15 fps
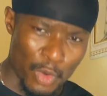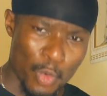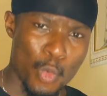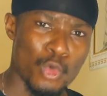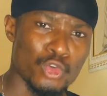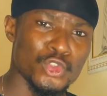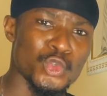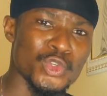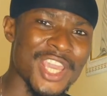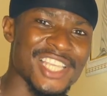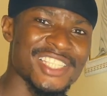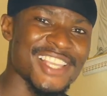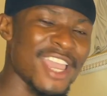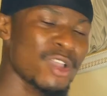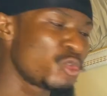once you hear
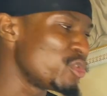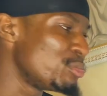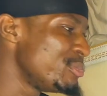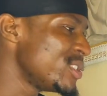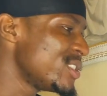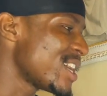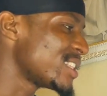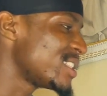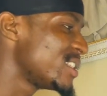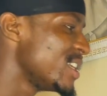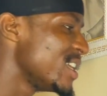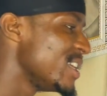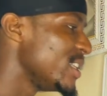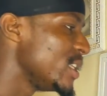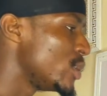cycle, it means that
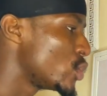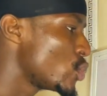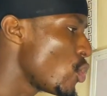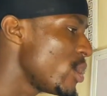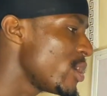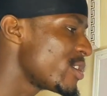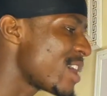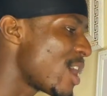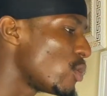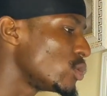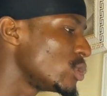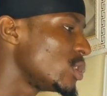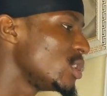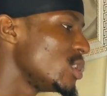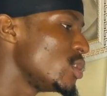it's going round.